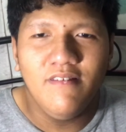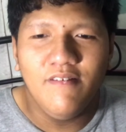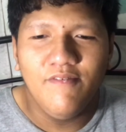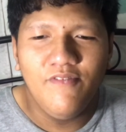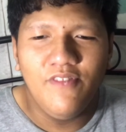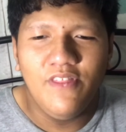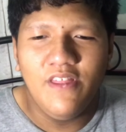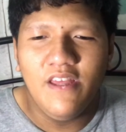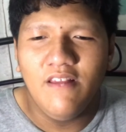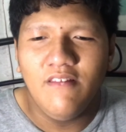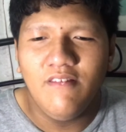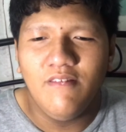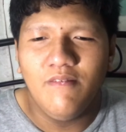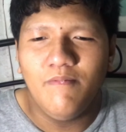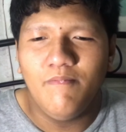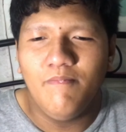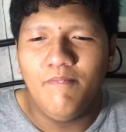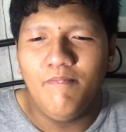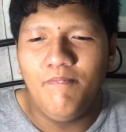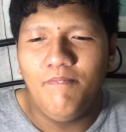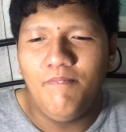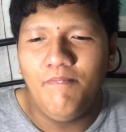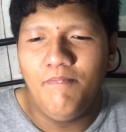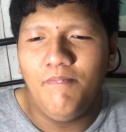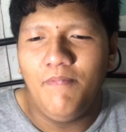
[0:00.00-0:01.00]
of this,
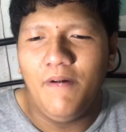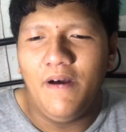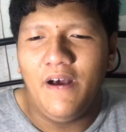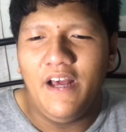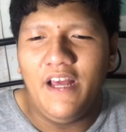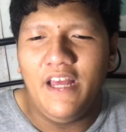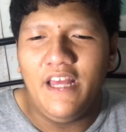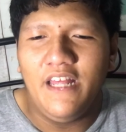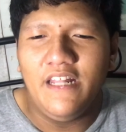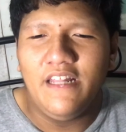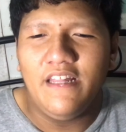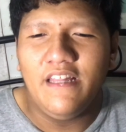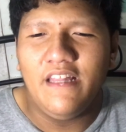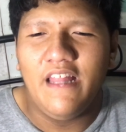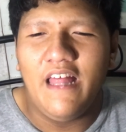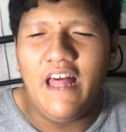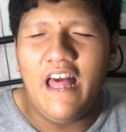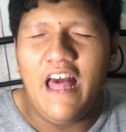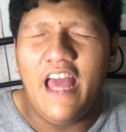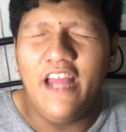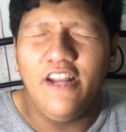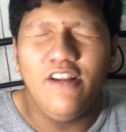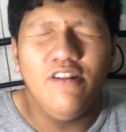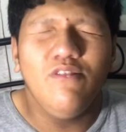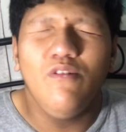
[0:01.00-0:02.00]
but
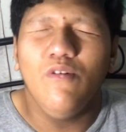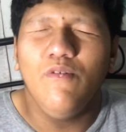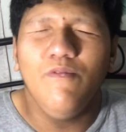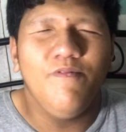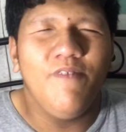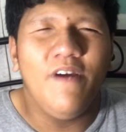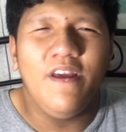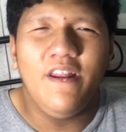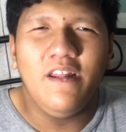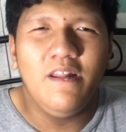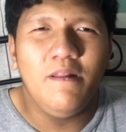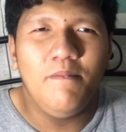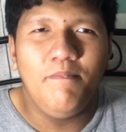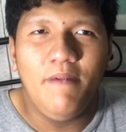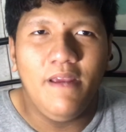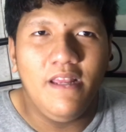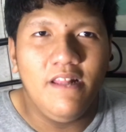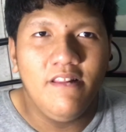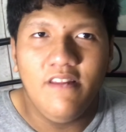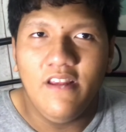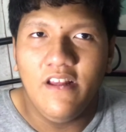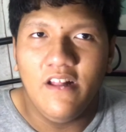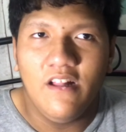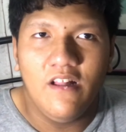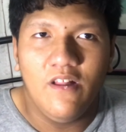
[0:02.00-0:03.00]
I just don't find it a big
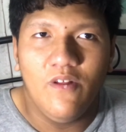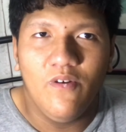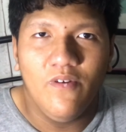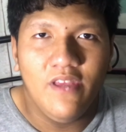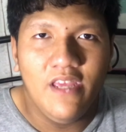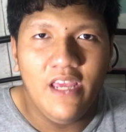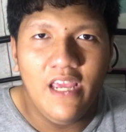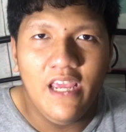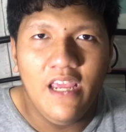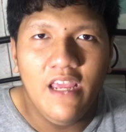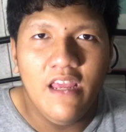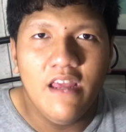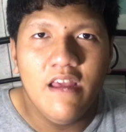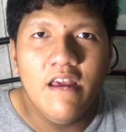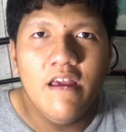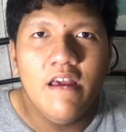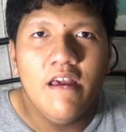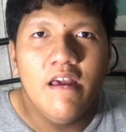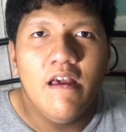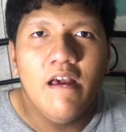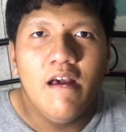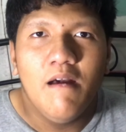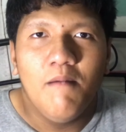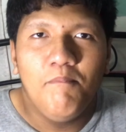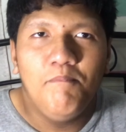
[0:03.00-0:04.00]
deal, okay?
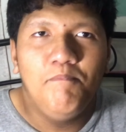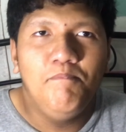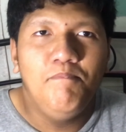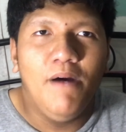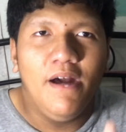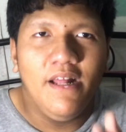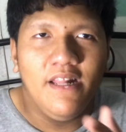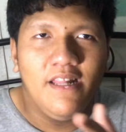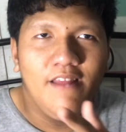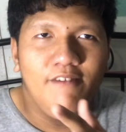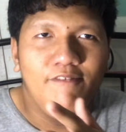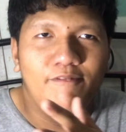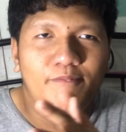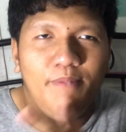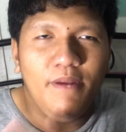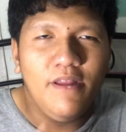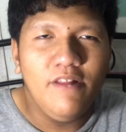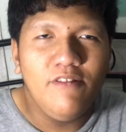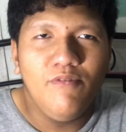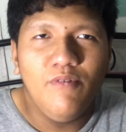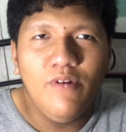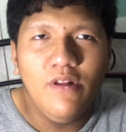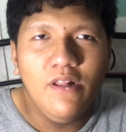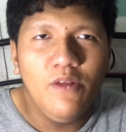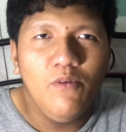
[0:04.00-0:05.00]
But if
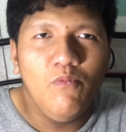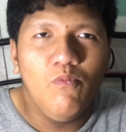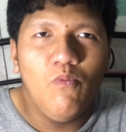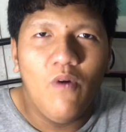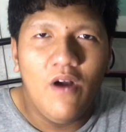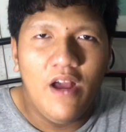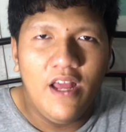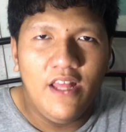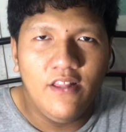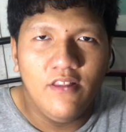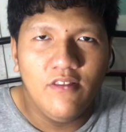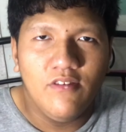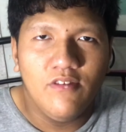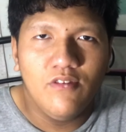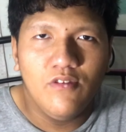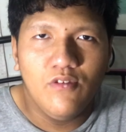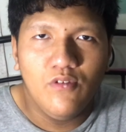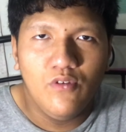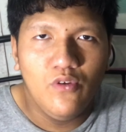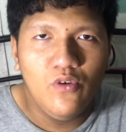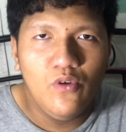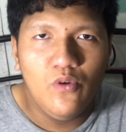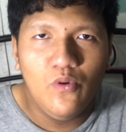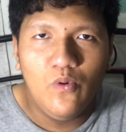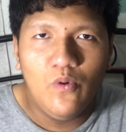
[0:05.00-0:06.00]
Beats really wants
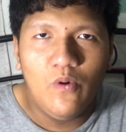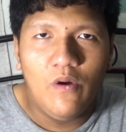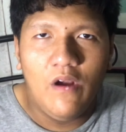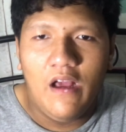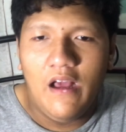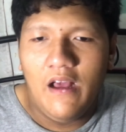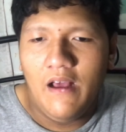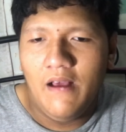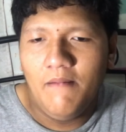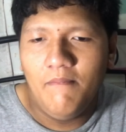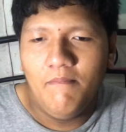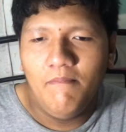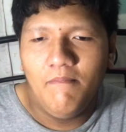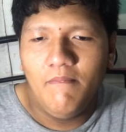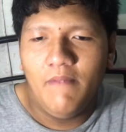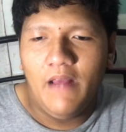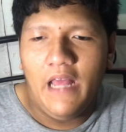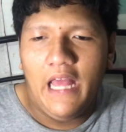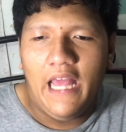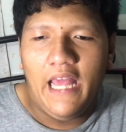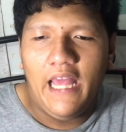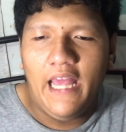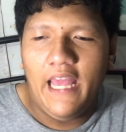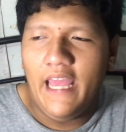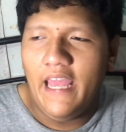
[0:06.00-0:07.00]
to
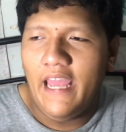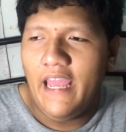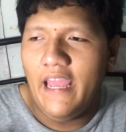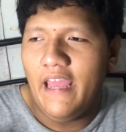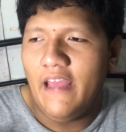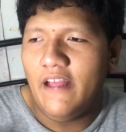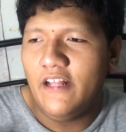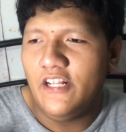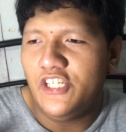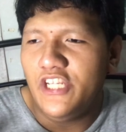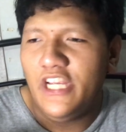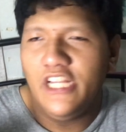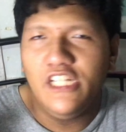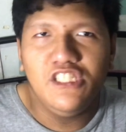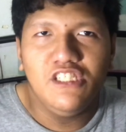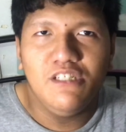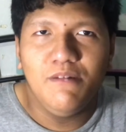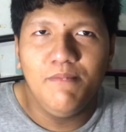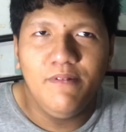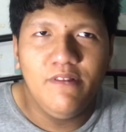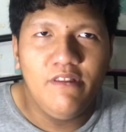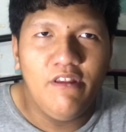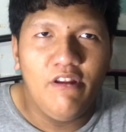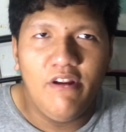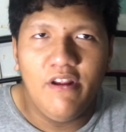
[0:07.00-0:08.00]
change the
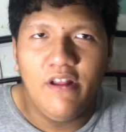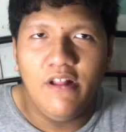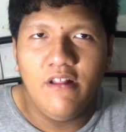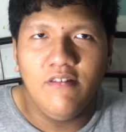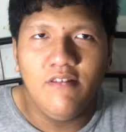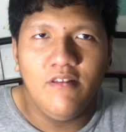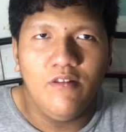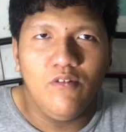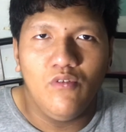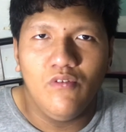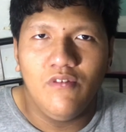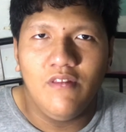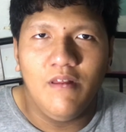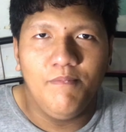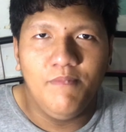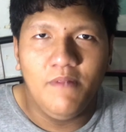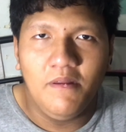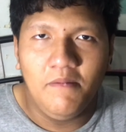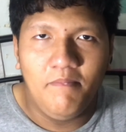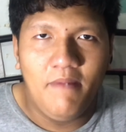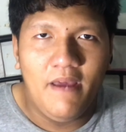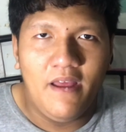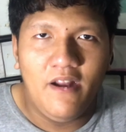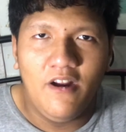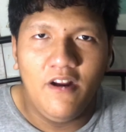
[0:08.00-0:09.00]
materials into something
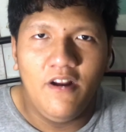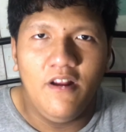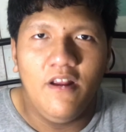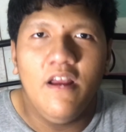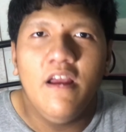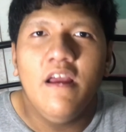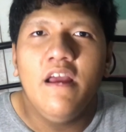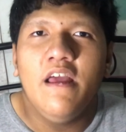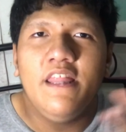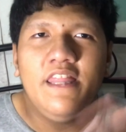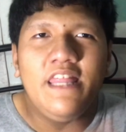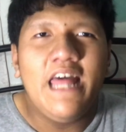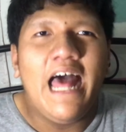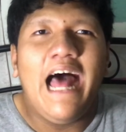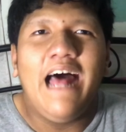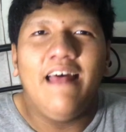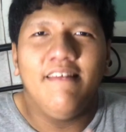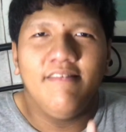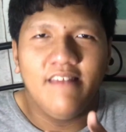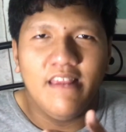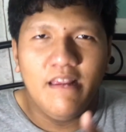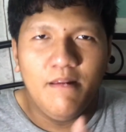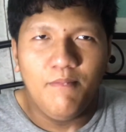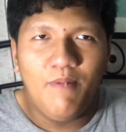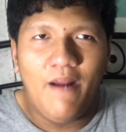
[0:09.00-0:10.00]
better, the
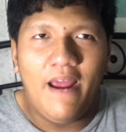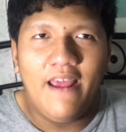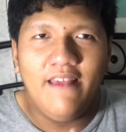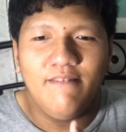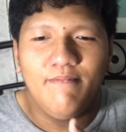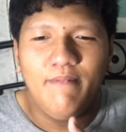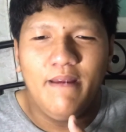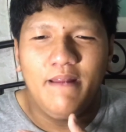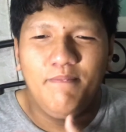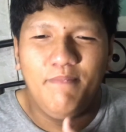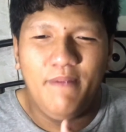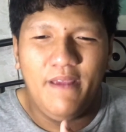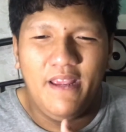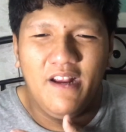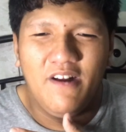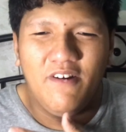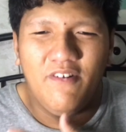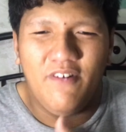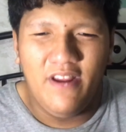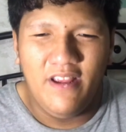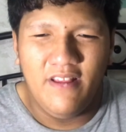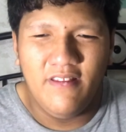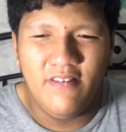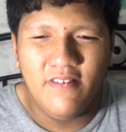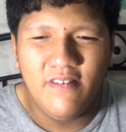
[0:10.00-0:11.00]
asking price might be
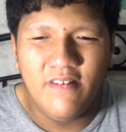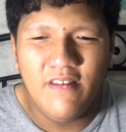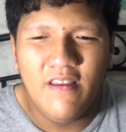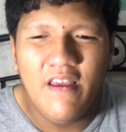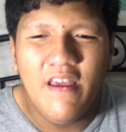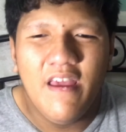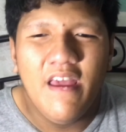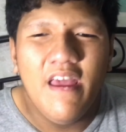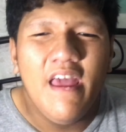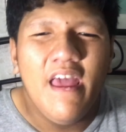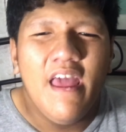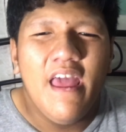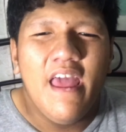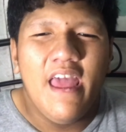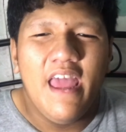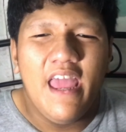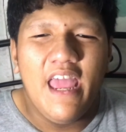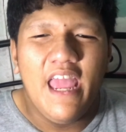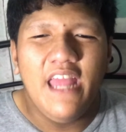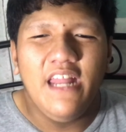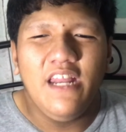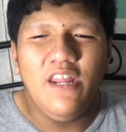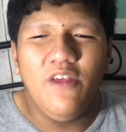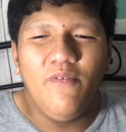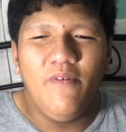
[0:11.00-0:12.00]
increased.
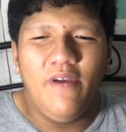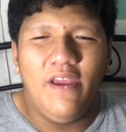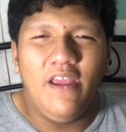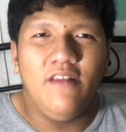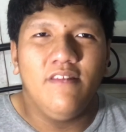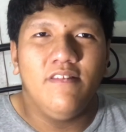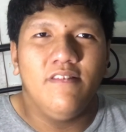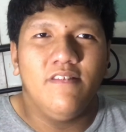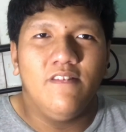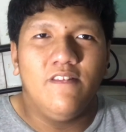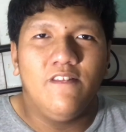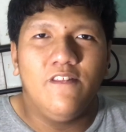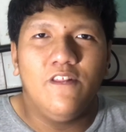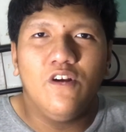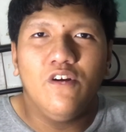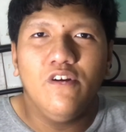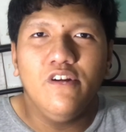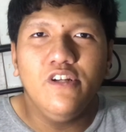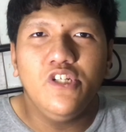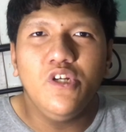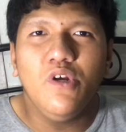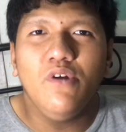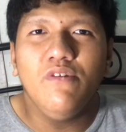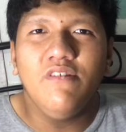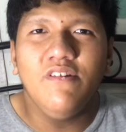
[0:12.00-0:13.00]
Anyways, the
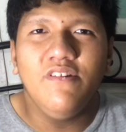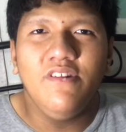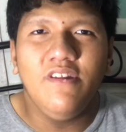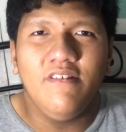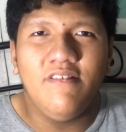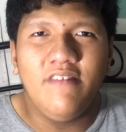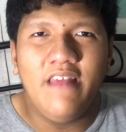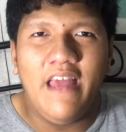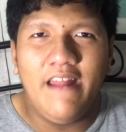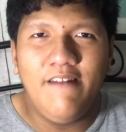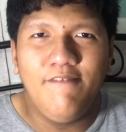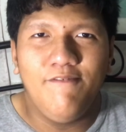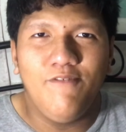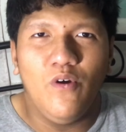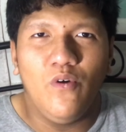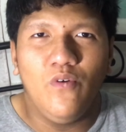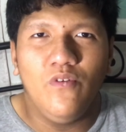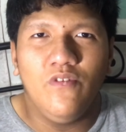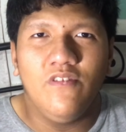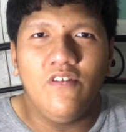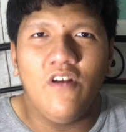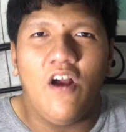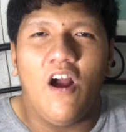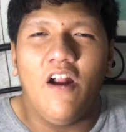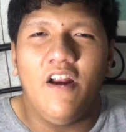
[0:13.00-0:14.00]
controls in these
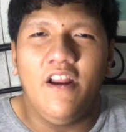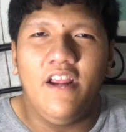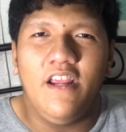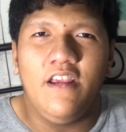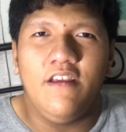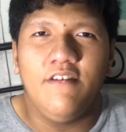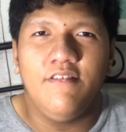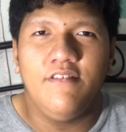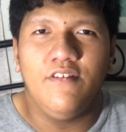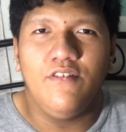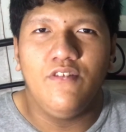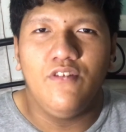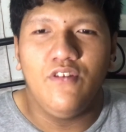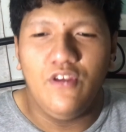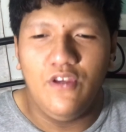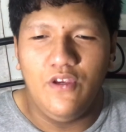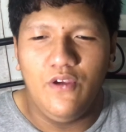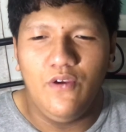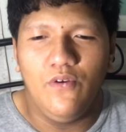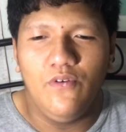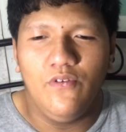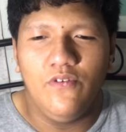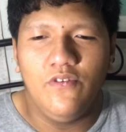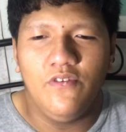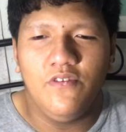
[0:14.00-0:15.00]
headphones are easy to
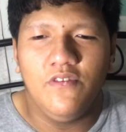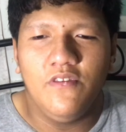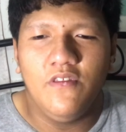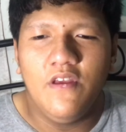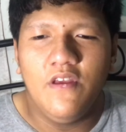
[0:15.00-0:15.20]
use.